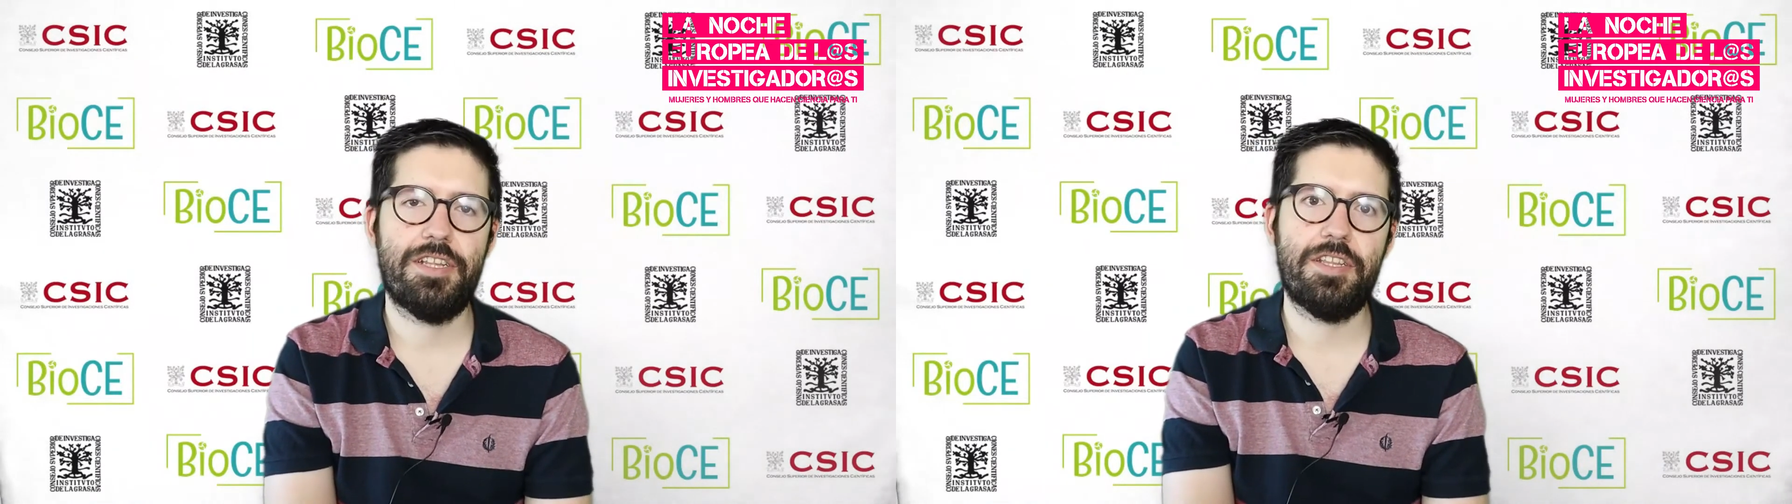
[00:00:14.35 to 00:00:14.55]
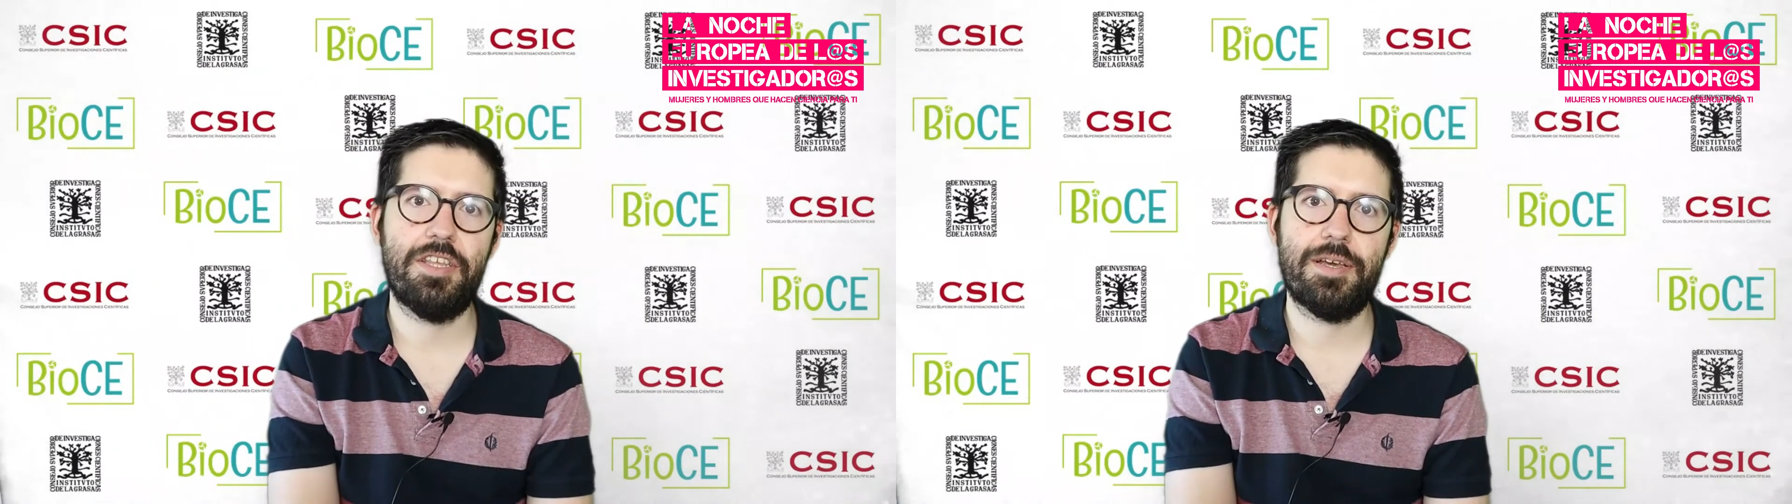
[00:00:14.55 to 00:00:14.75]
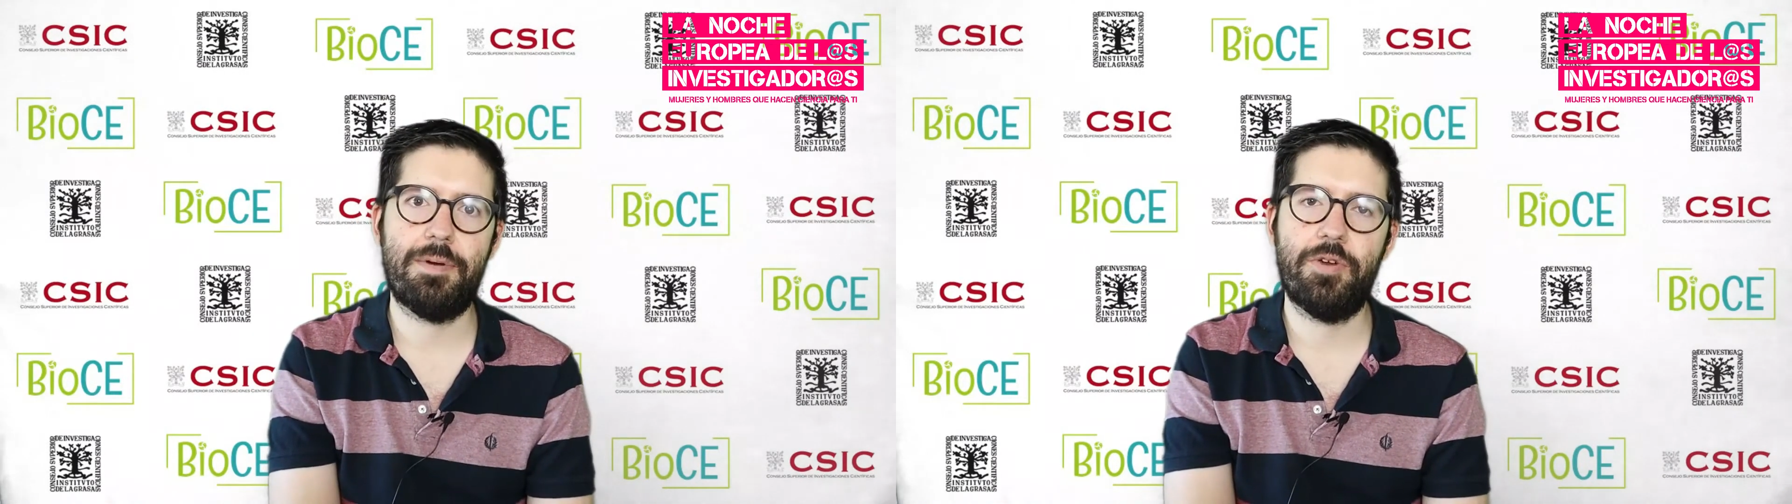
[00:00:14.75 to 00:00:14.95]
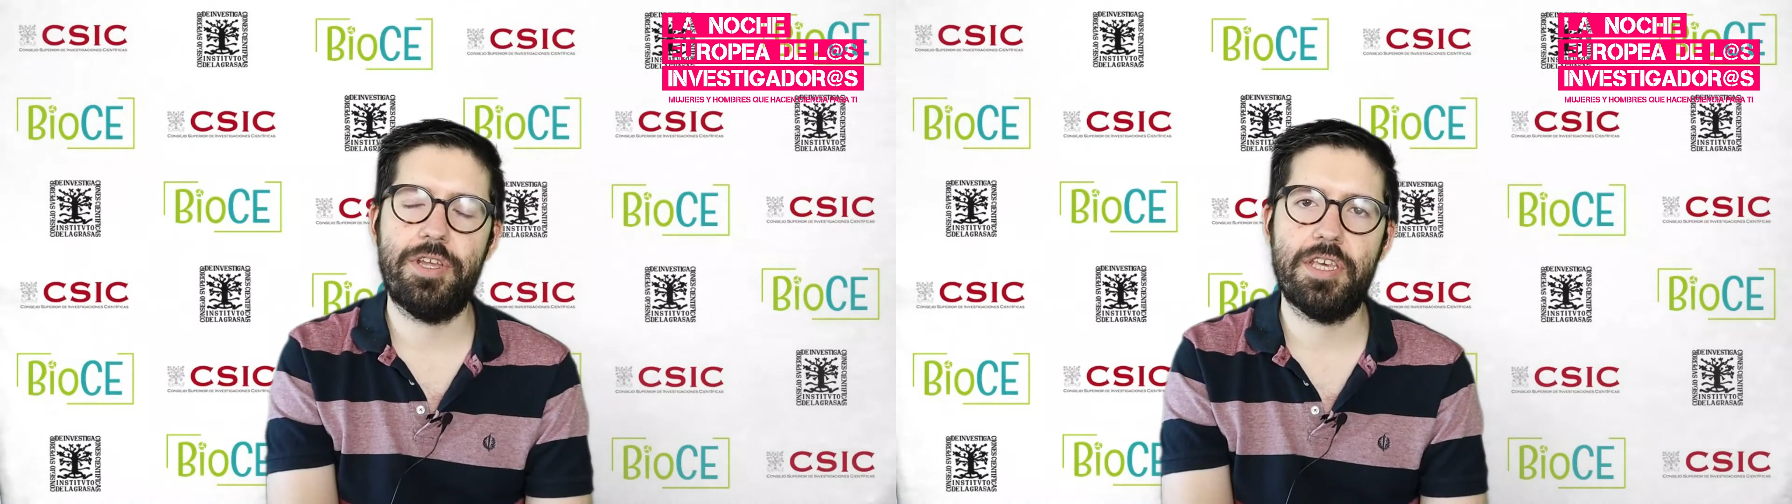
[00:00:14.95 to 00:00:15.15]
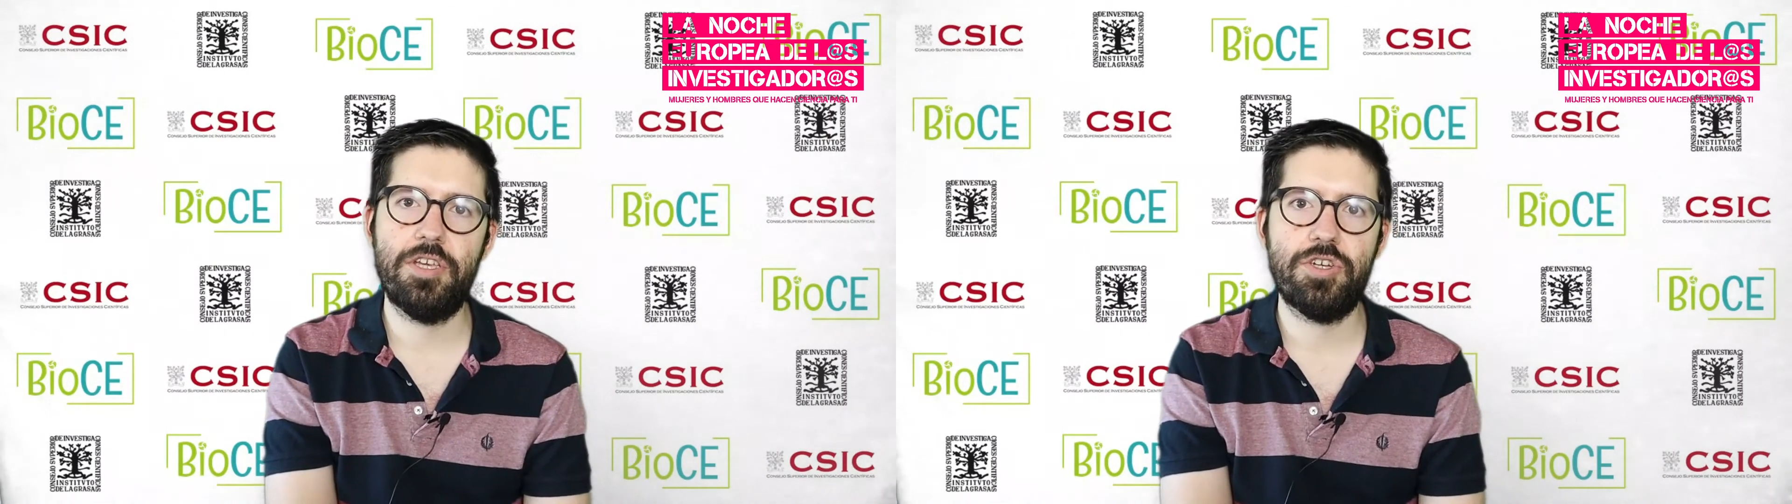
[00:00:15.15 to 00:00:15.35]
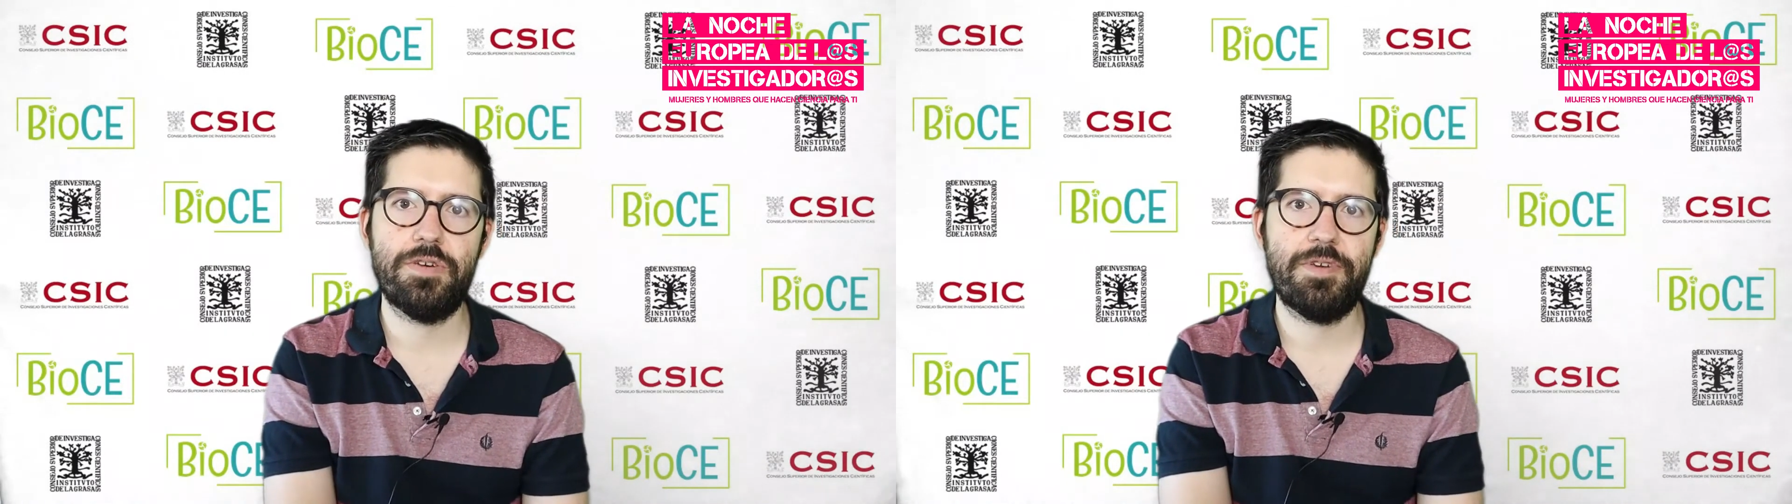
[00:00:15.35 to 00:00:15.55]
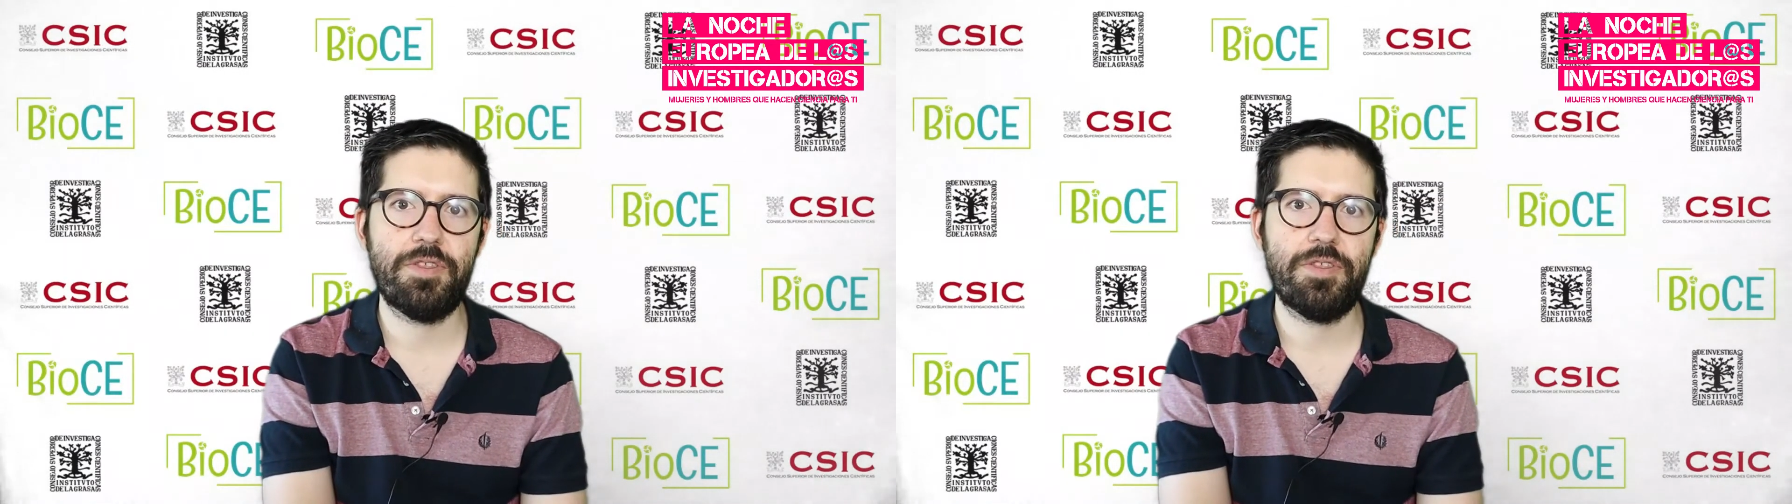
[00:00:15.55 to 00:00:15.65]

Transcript: that is a valorization